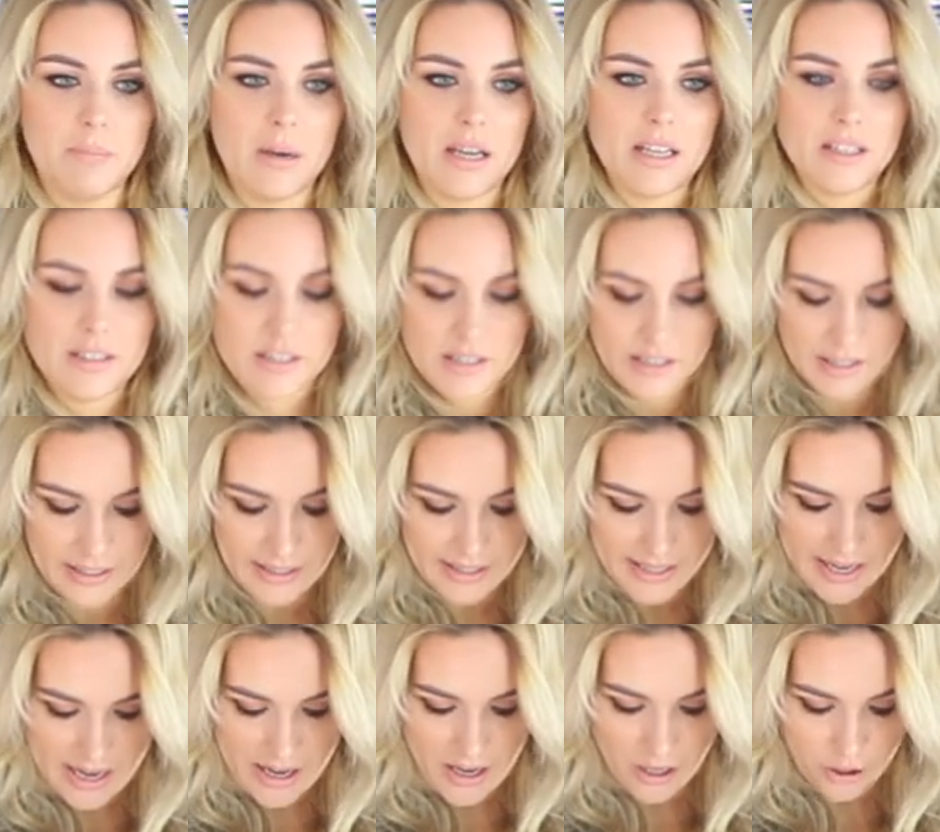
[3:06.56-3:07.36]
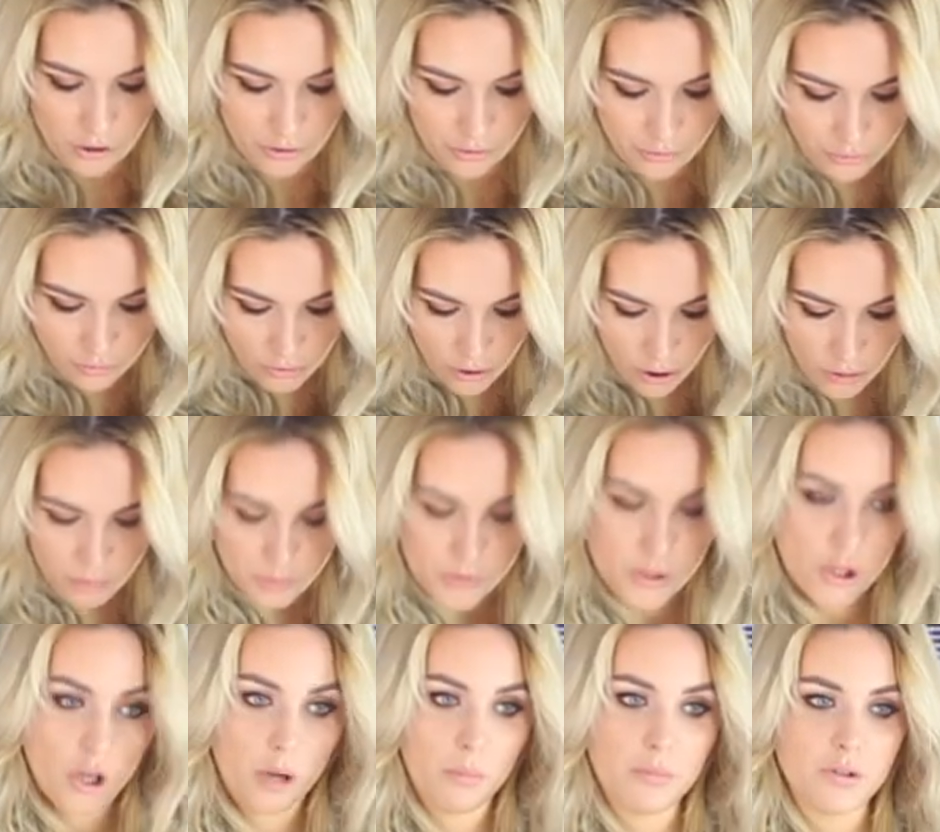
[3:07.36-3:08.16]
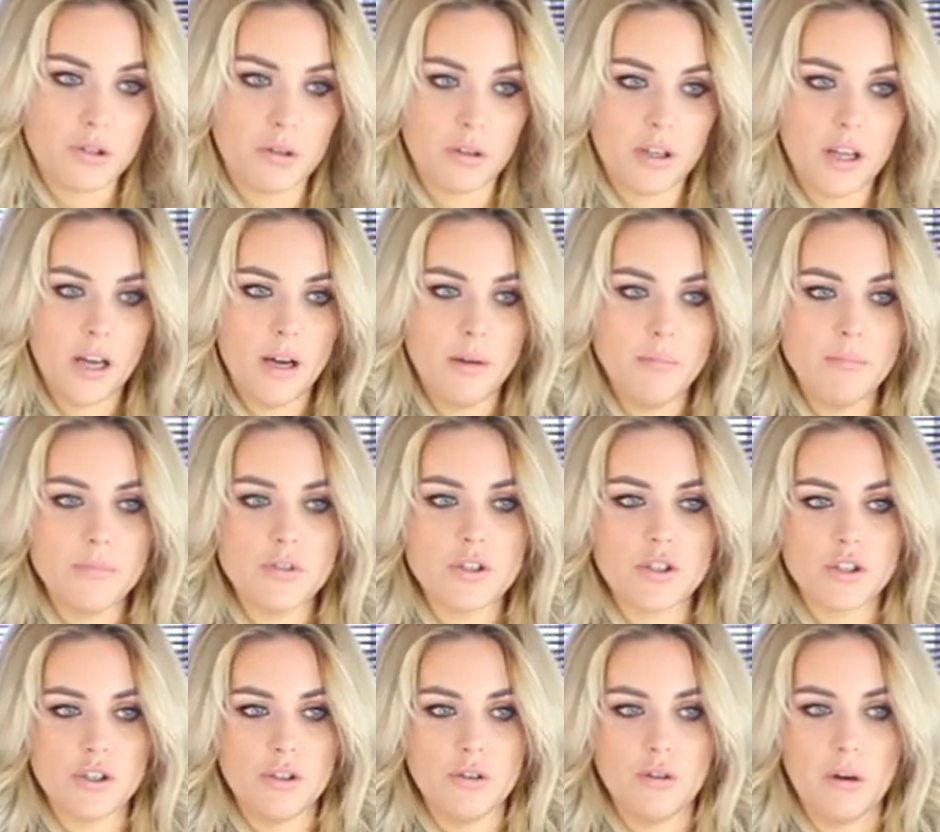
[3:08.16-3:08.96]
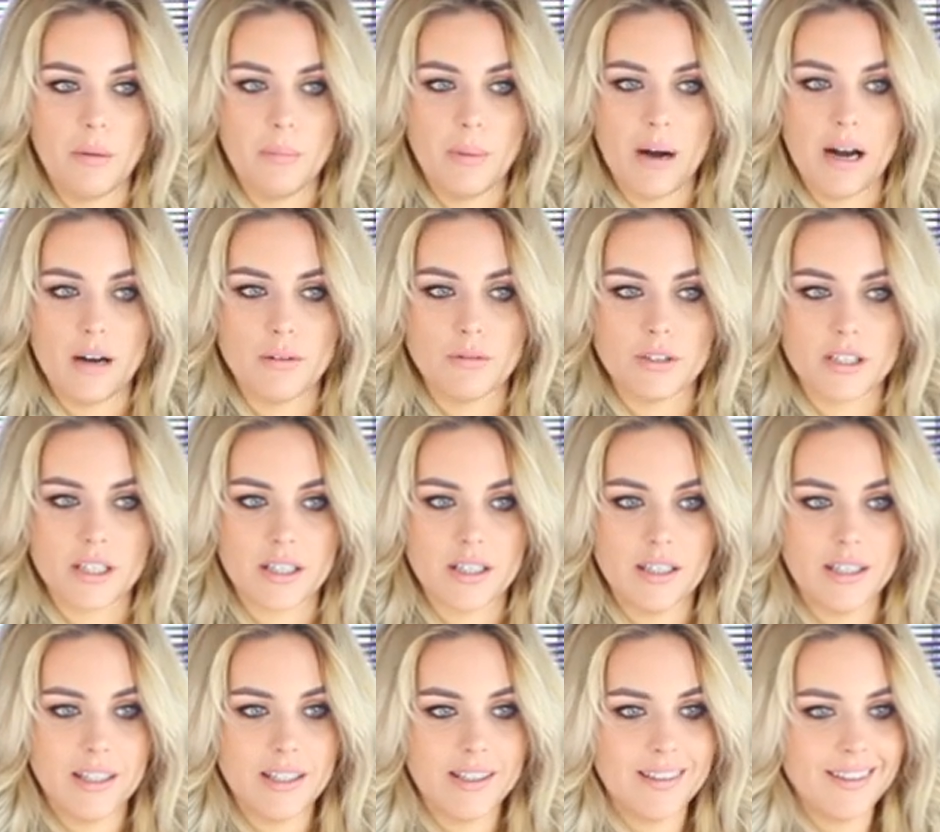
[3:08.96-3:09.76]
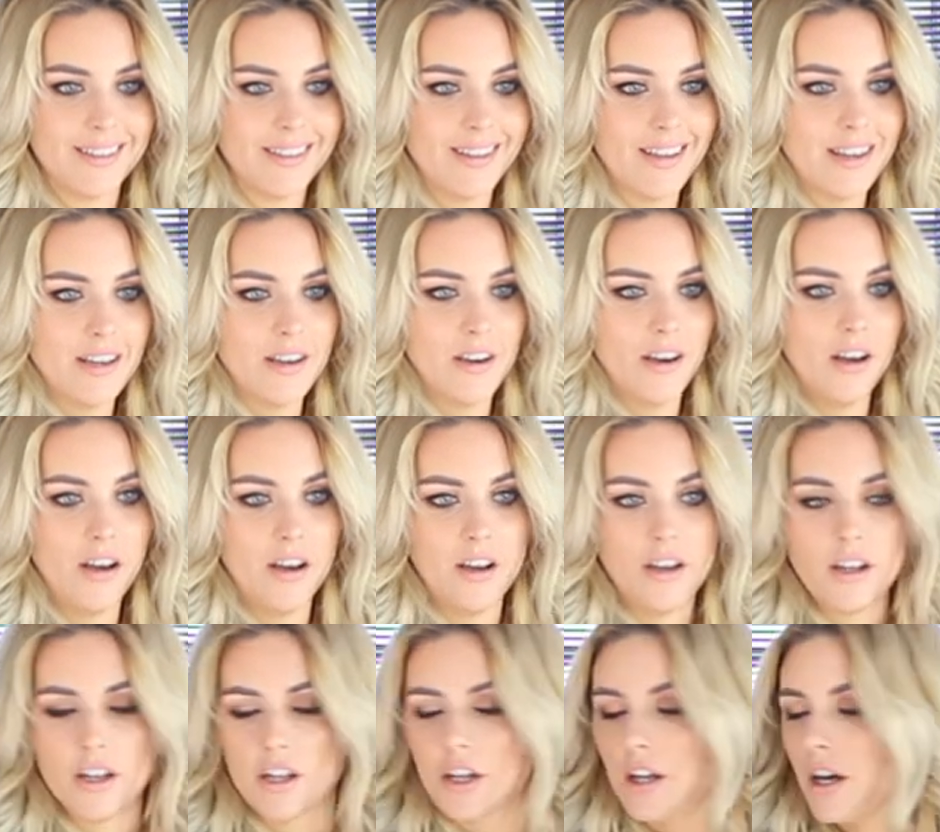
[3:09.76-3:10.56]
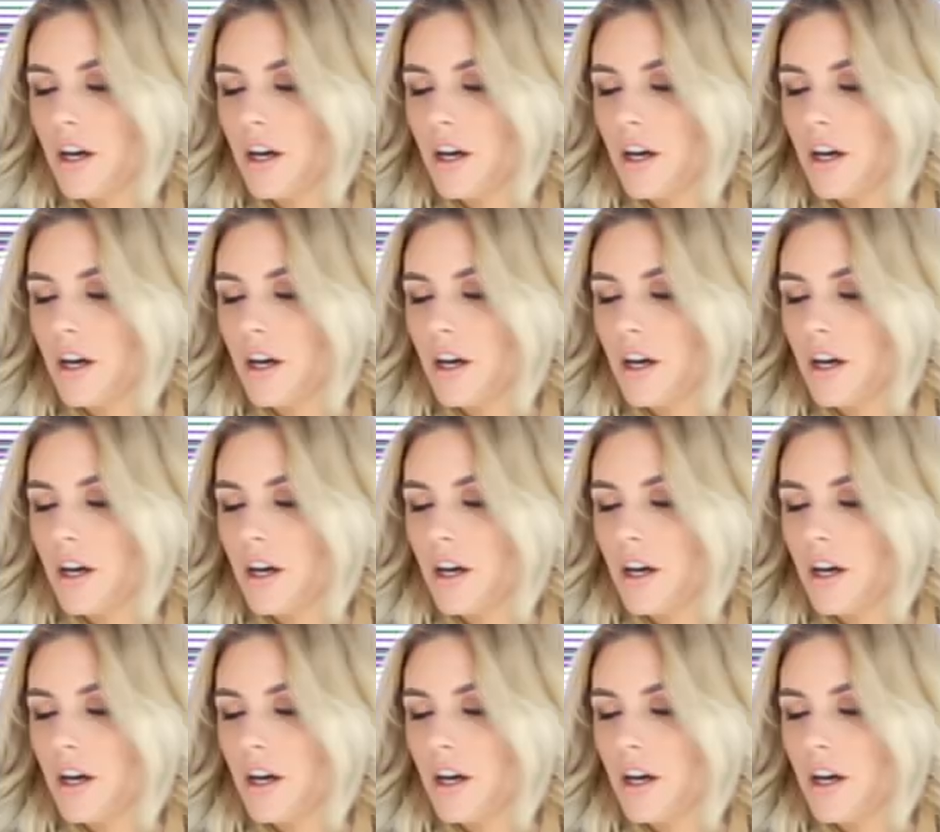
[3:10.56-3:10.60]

basically a crop top, so it comes to about here.